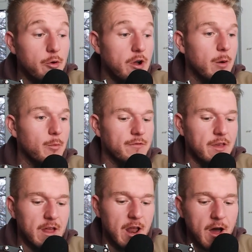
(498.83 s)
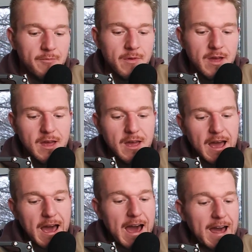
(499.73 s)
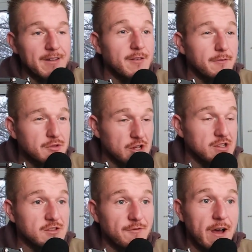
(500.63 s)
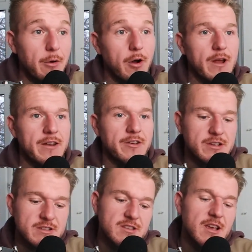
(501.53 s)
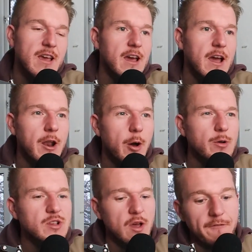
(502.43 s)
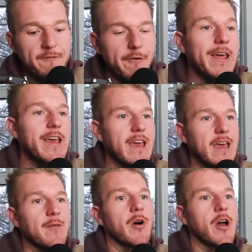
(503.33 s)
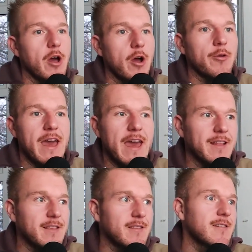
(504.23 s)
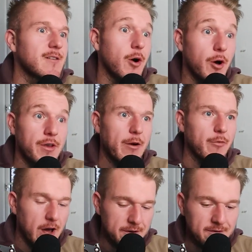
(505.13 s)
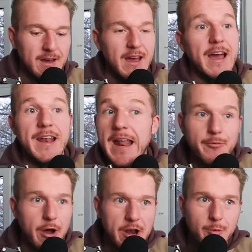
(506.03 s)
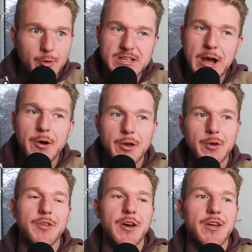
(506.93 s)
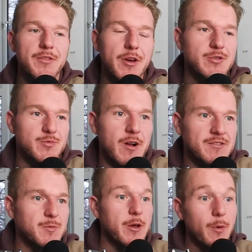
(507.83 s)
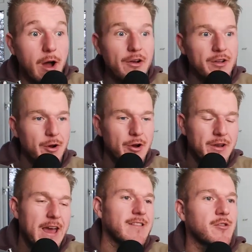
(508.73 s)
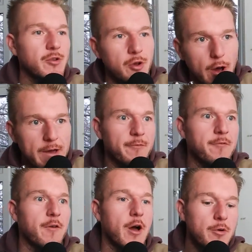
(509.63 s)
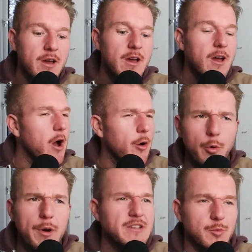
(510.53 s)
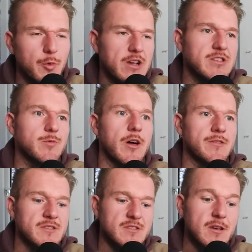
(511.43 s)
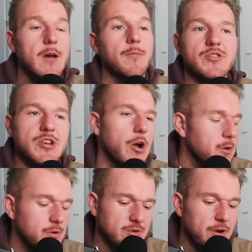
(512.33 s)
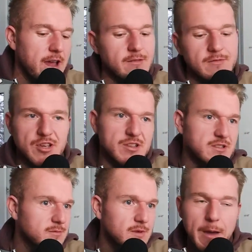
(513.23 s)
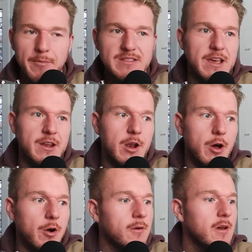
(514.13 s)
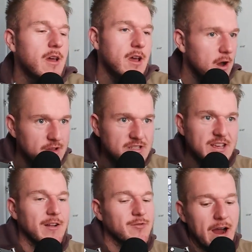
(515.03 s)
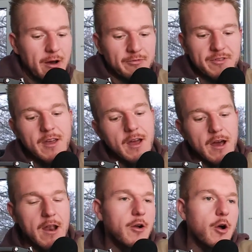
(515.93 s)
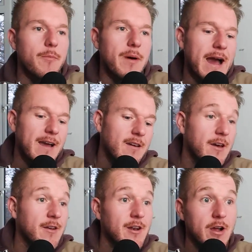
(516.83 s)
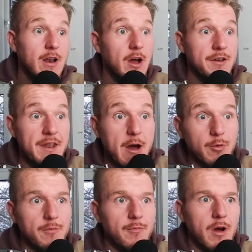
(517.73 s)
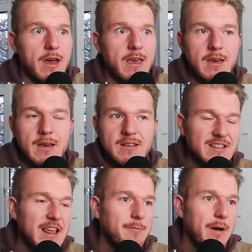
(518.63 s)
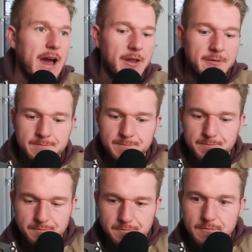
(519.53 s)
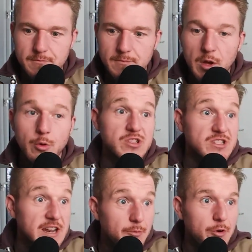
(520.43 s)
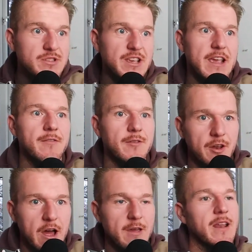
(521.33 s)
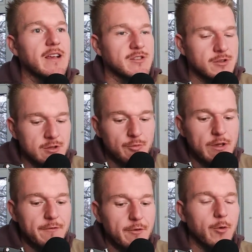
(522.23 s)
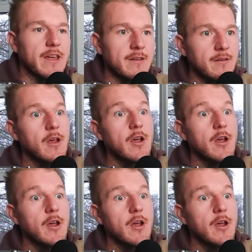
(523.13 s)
up with the alarm and just felt horrendous. And I was fully in my own head on that run. And any runner will tell you that those runs where you are in your own head and you're not in flow are always the worst ones. But Jody was great, just kept me ticking along, and we ticked round and I got back. And luckily, I nailed my sleep pattern or sleep routine, the 90 minutes and the refueling,